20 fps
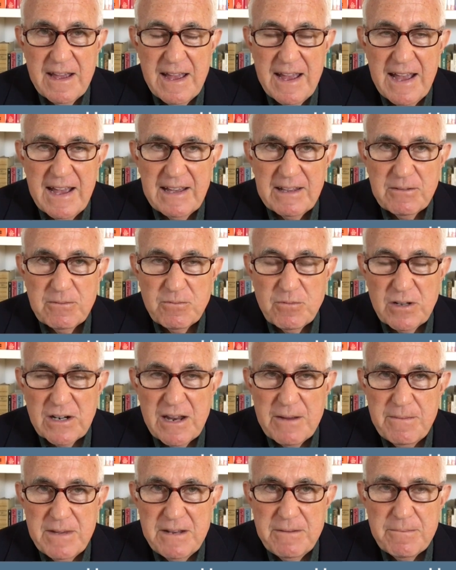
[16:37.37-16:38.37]
And what
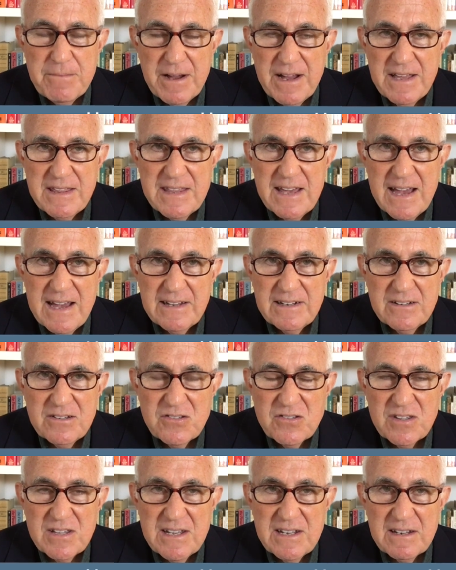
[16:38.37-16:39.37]
I mean by that
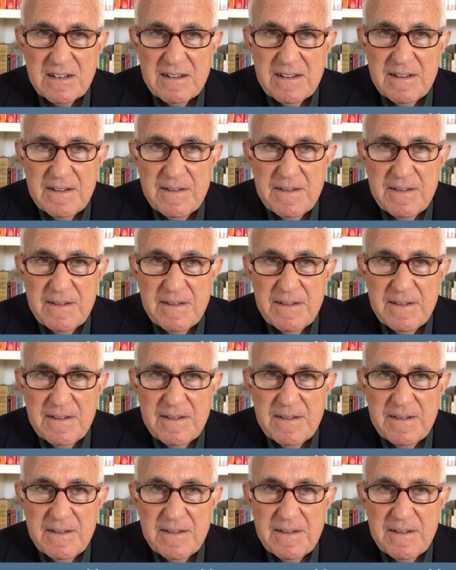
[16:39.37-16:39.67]
is that